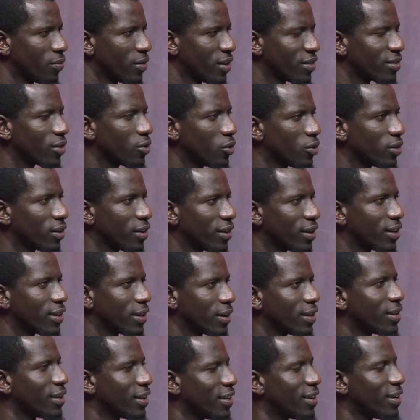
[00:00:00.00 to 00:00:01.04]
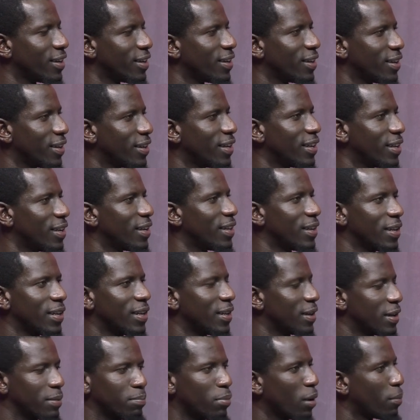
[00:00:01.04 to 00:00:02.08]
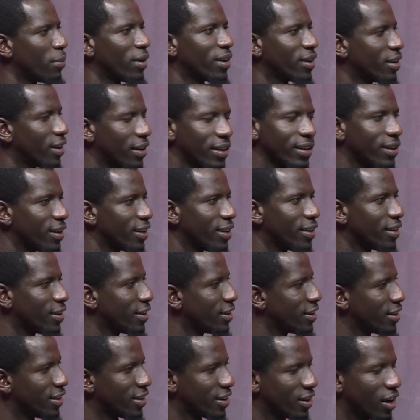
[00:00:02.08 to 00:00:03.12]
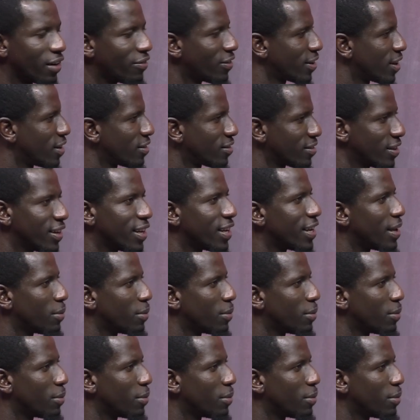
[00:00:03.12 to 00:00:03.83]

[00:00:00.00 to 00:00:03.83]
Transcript: It's a good thing in governance, in a